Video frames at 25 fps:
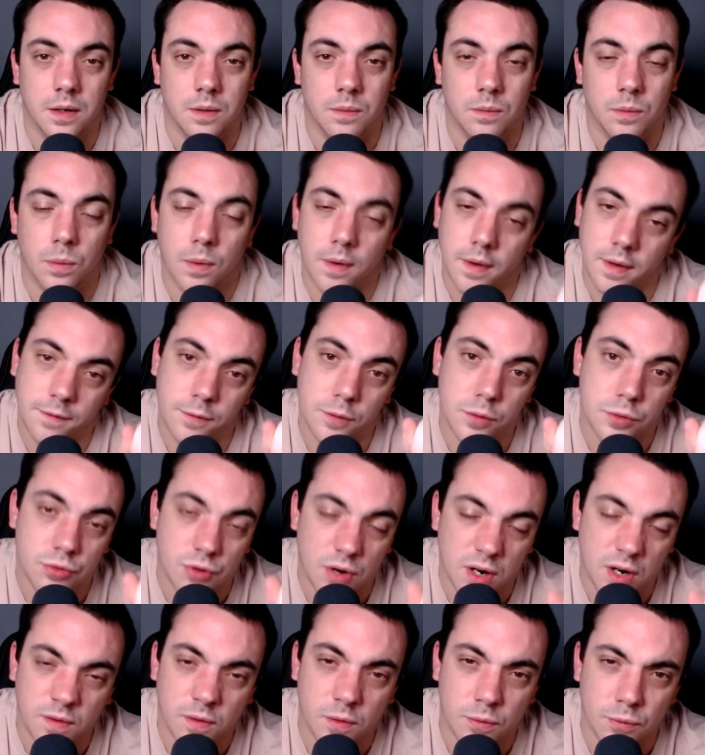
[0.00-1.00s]
Right, if you
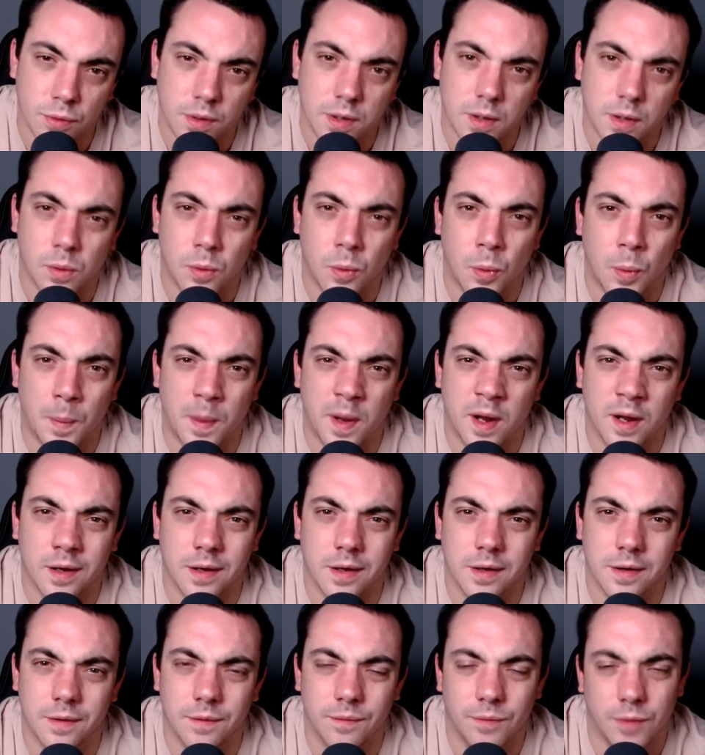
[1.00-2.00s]
trade for a rookie quarterback,
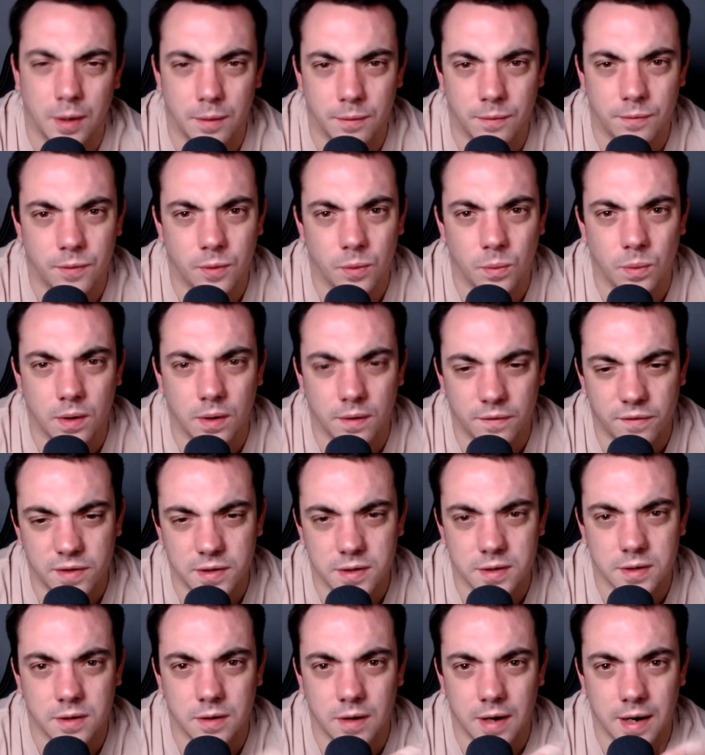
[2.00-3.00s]
knowing full well
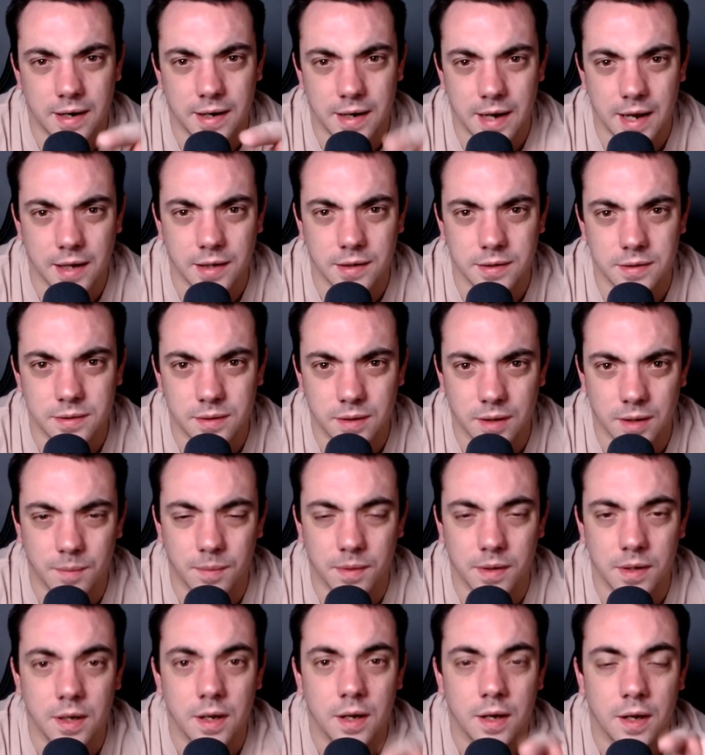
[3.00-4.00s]
this guy next is going to
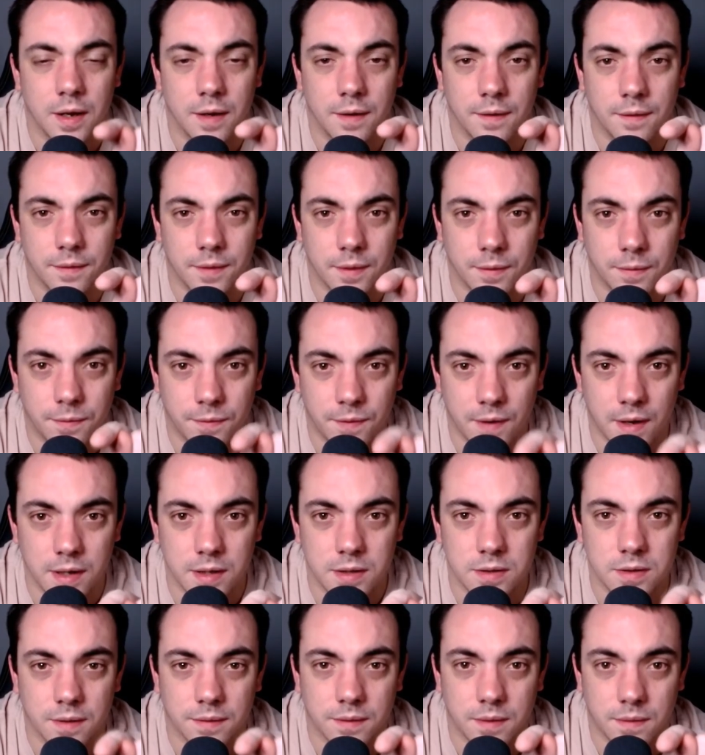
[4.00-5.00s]
be the
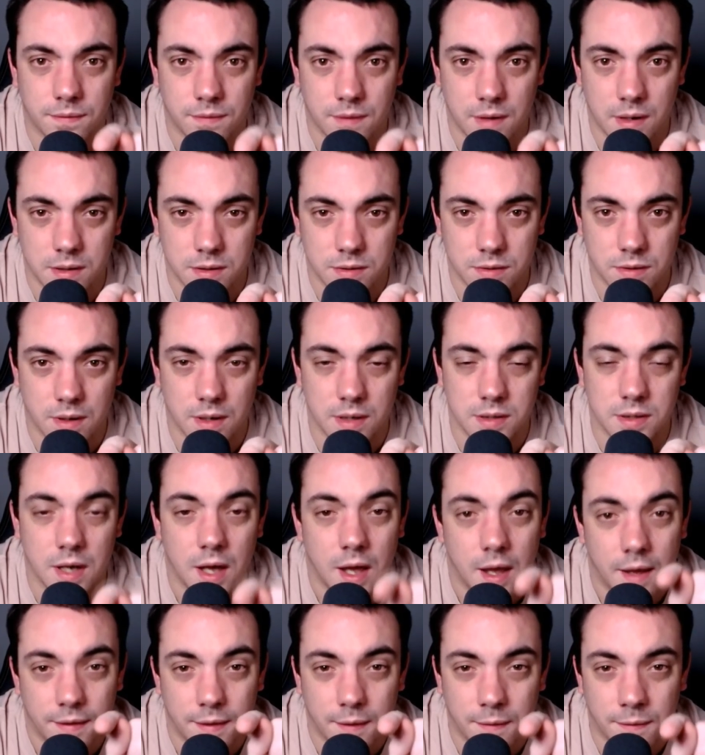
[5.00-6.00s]
face of the franchise,
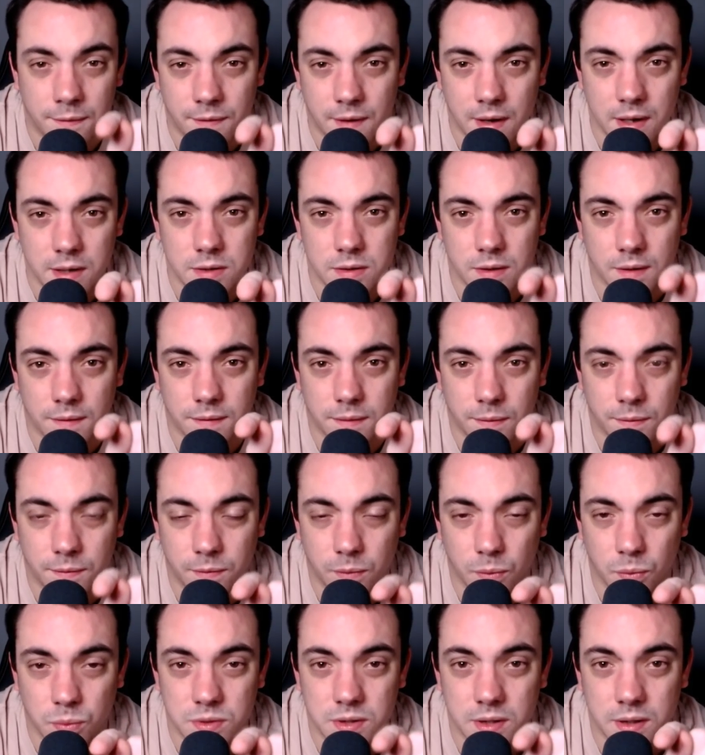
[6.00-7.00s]
the face of the
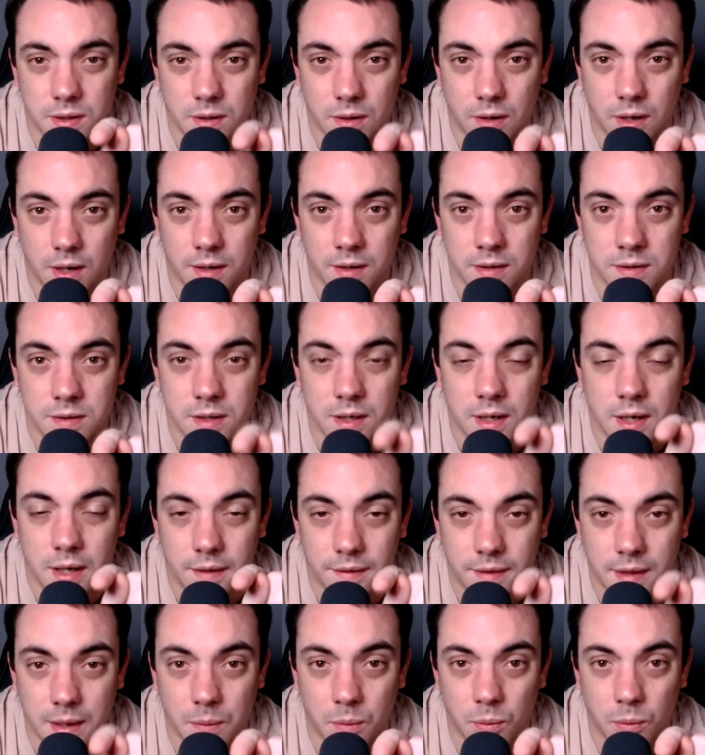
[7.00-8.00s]
49ers,
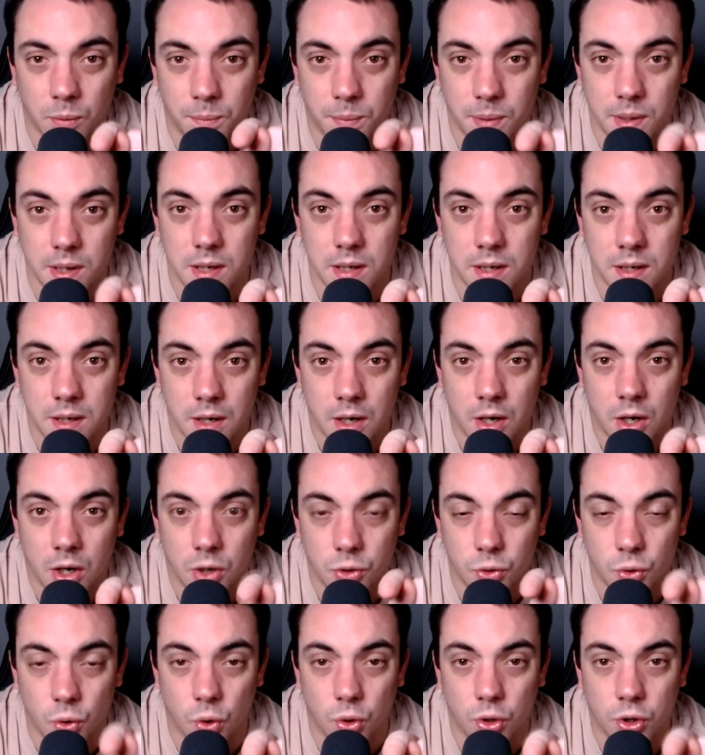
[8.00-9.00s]
that will be
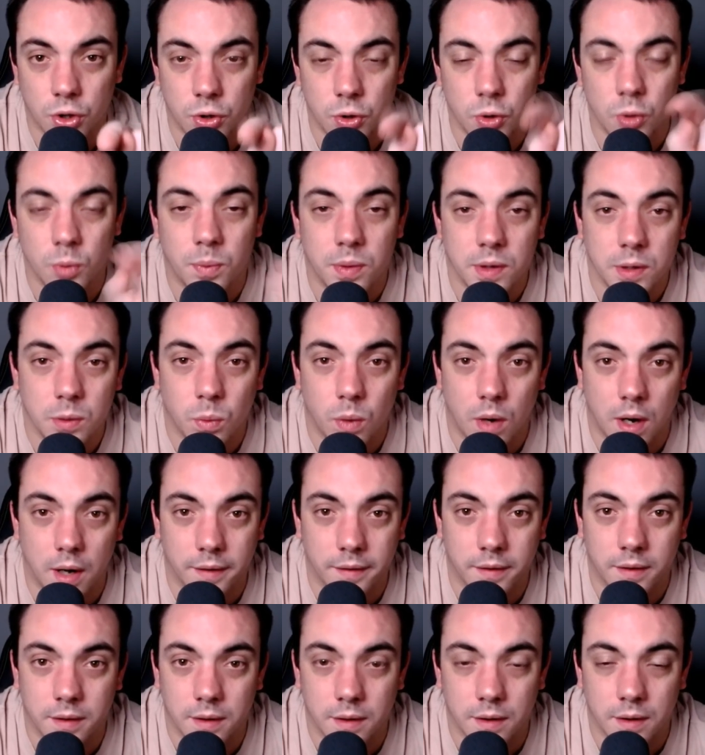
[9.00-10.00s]
your
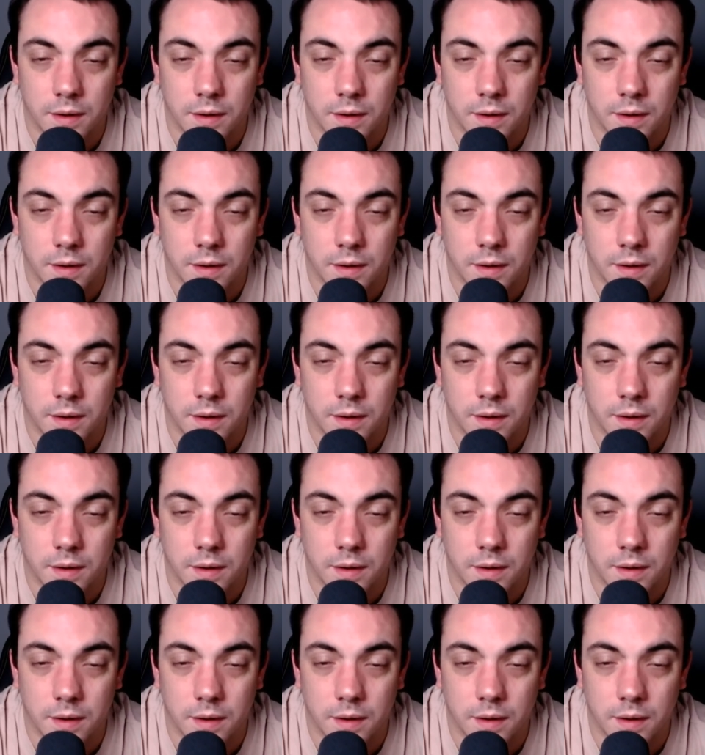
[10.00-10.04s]
QB1.